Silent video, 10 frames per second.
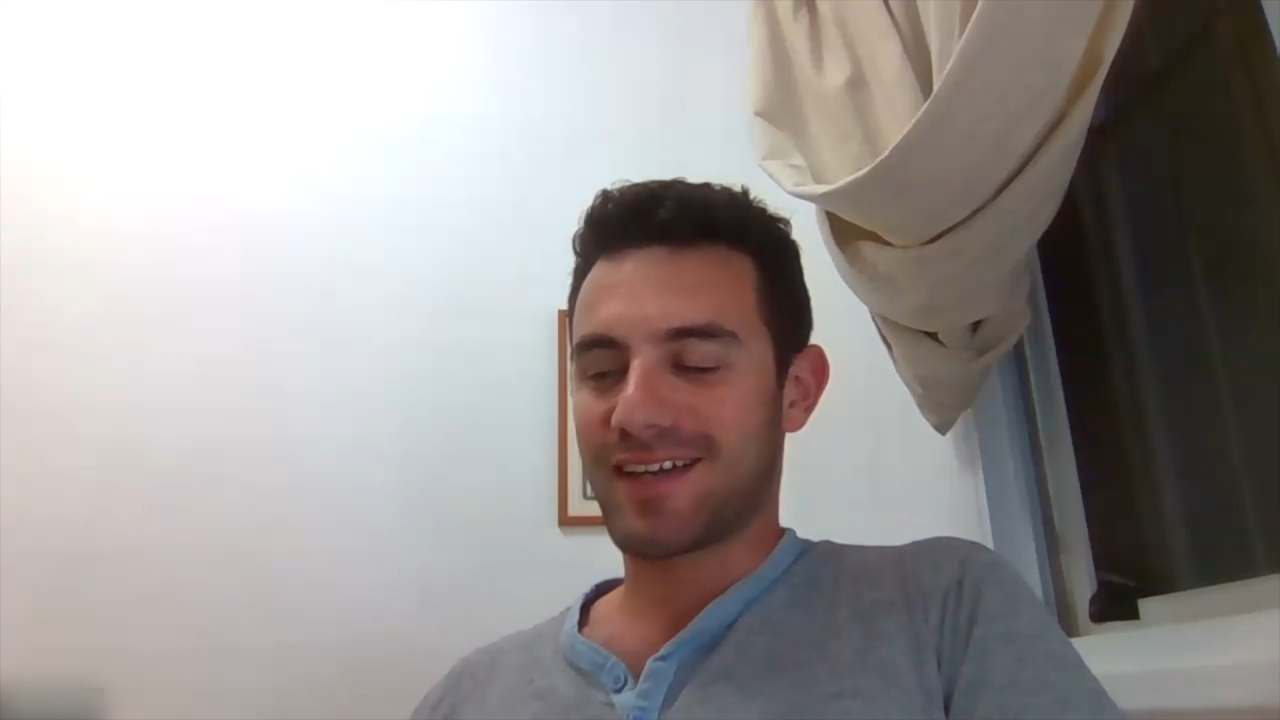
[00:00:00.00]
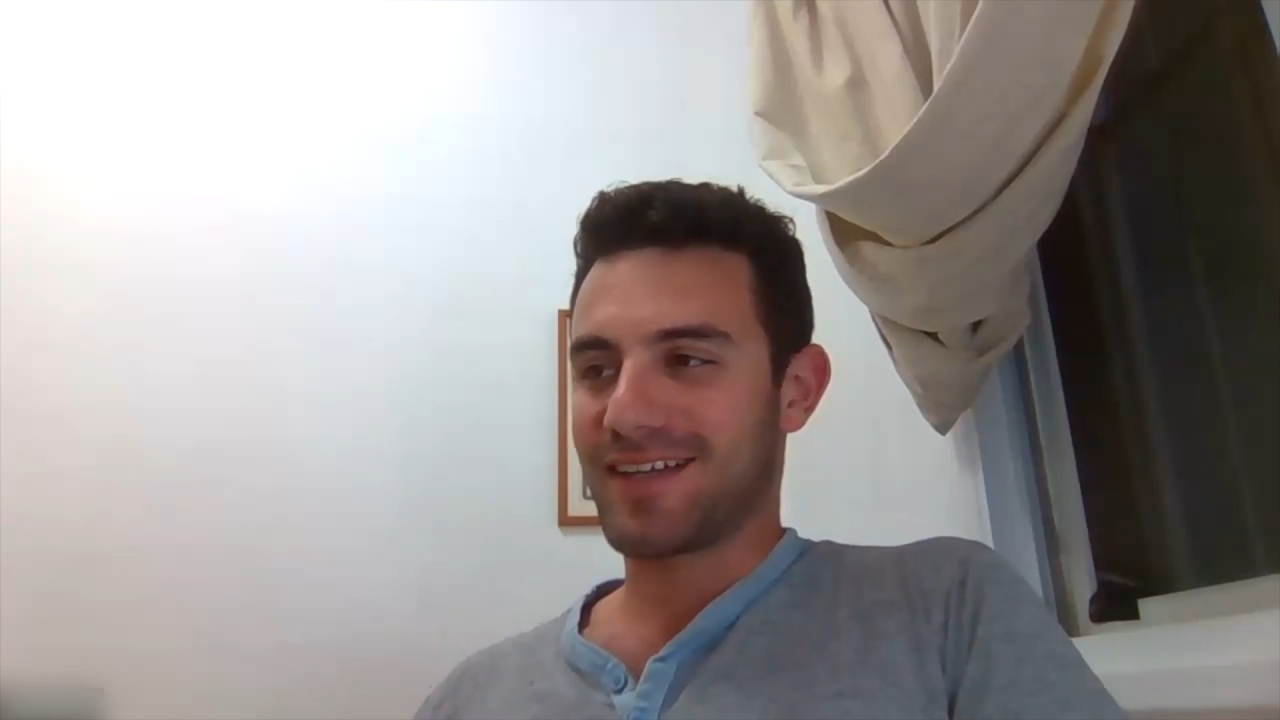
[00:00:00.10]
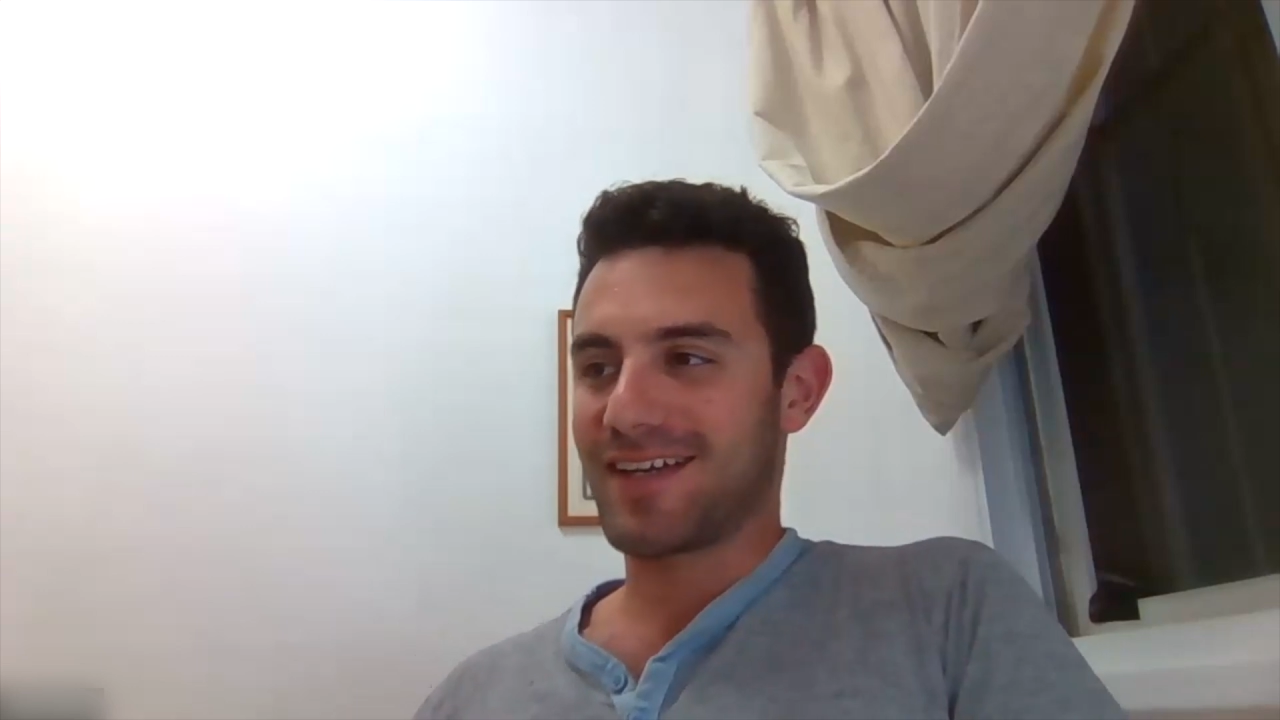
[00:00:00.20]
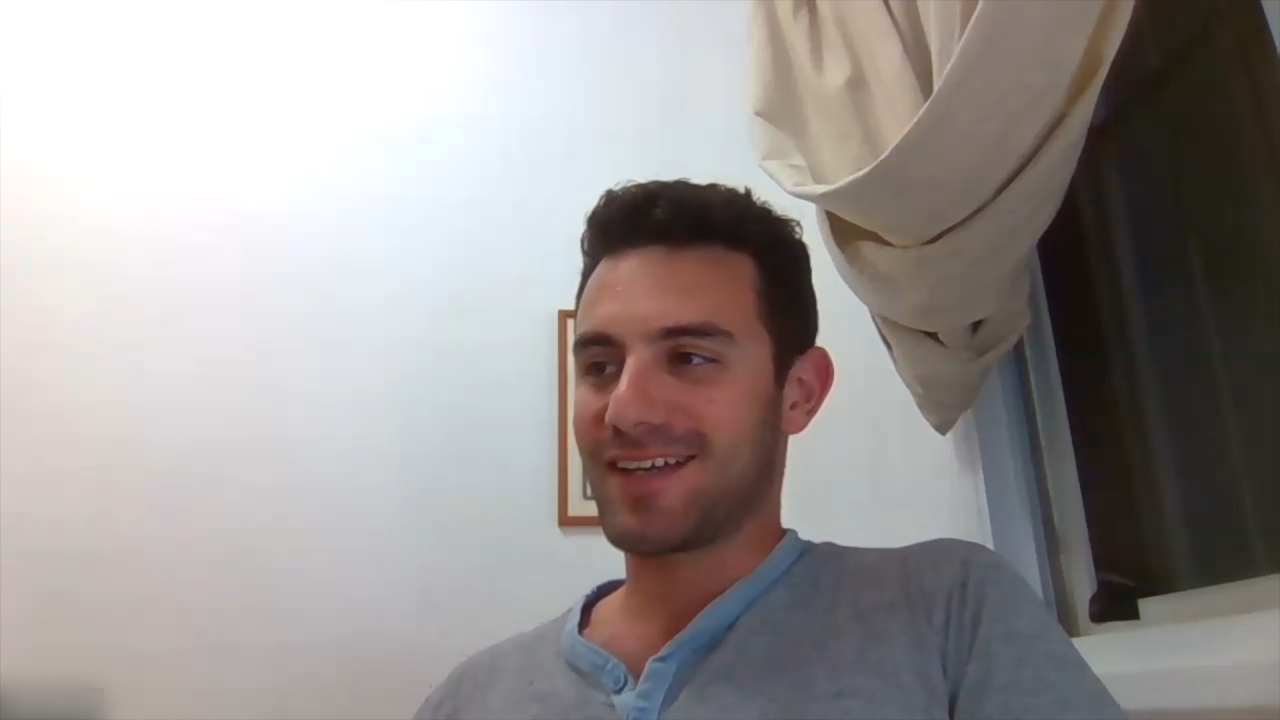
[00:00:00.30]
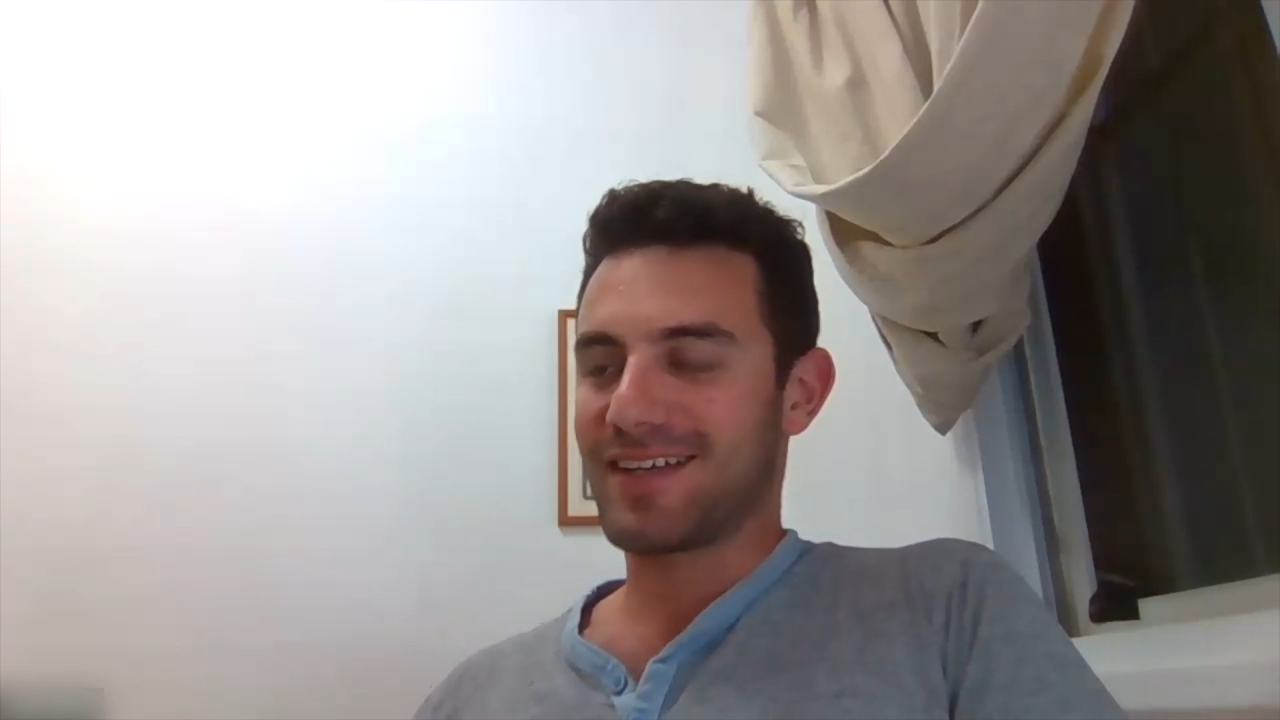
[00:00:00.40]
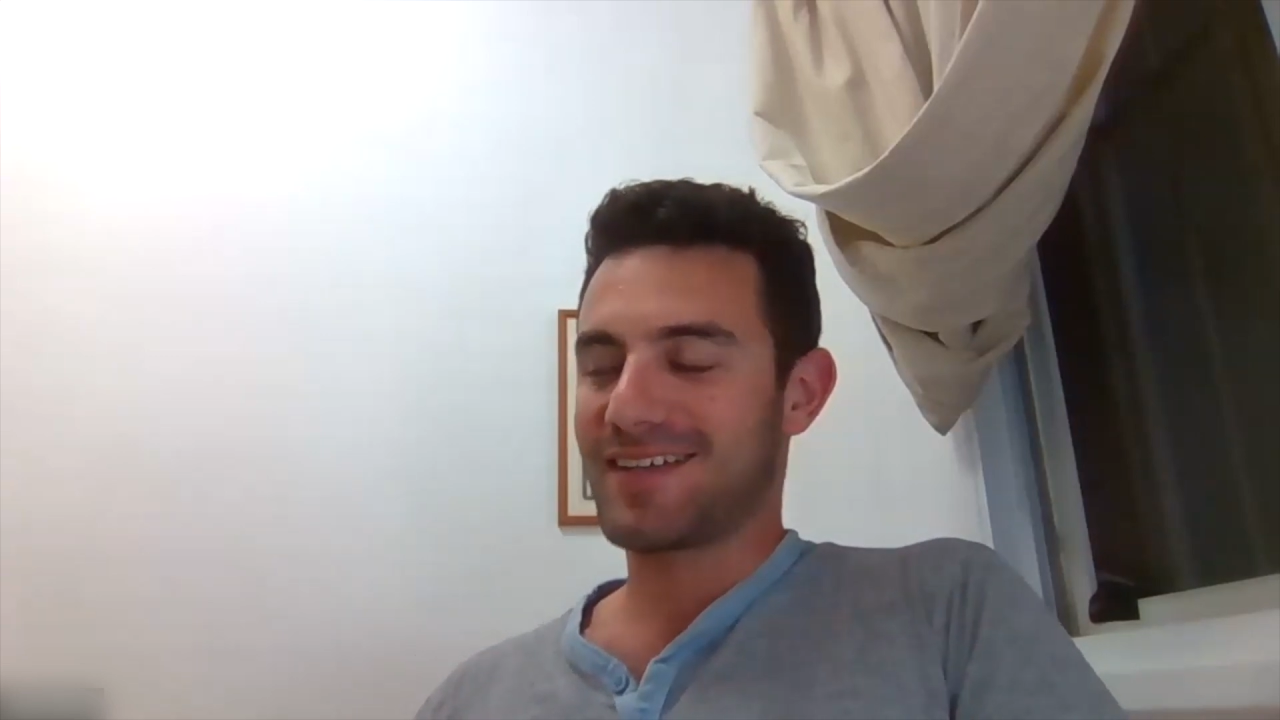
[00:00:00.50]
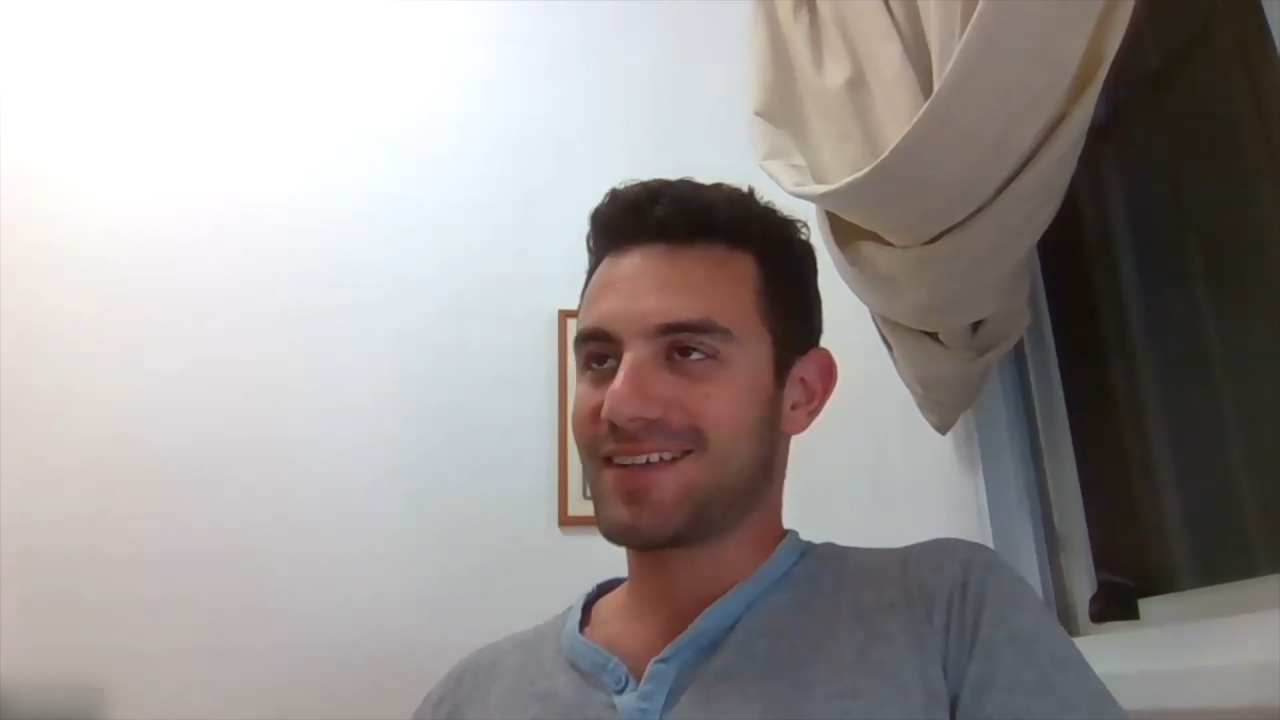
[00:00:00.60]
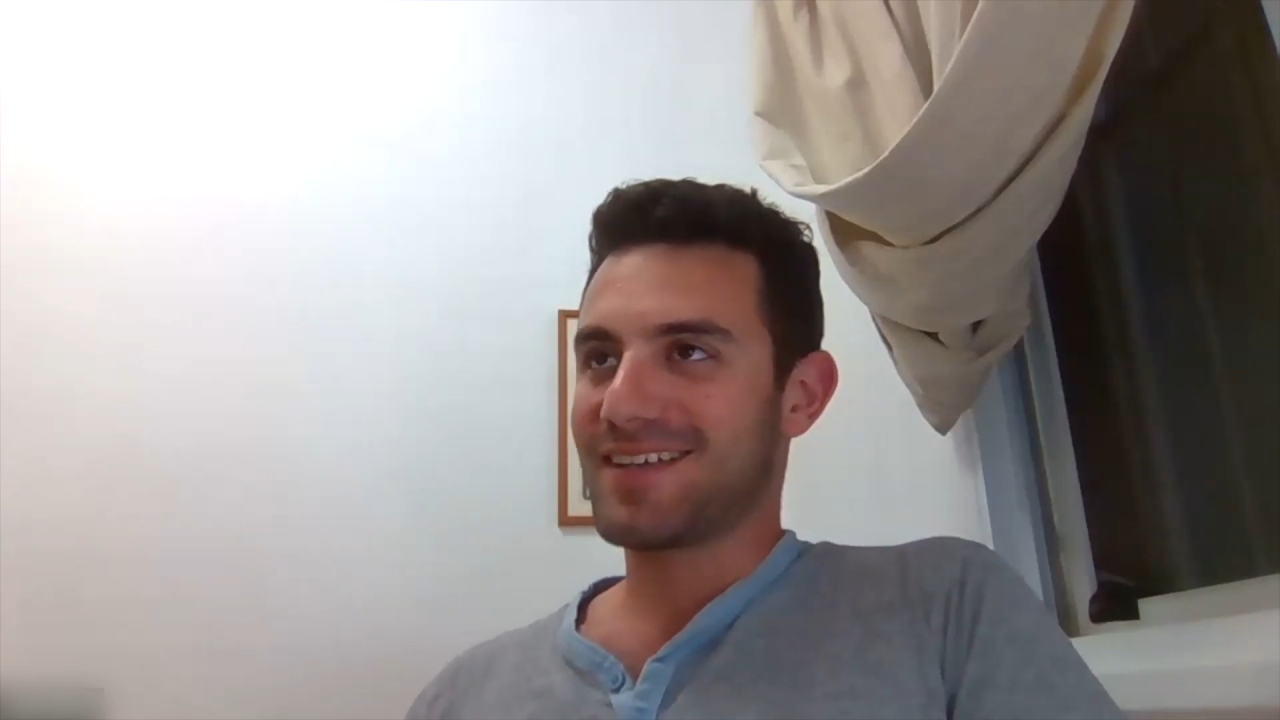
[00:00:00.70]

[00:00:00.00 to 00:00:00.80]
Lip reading: and I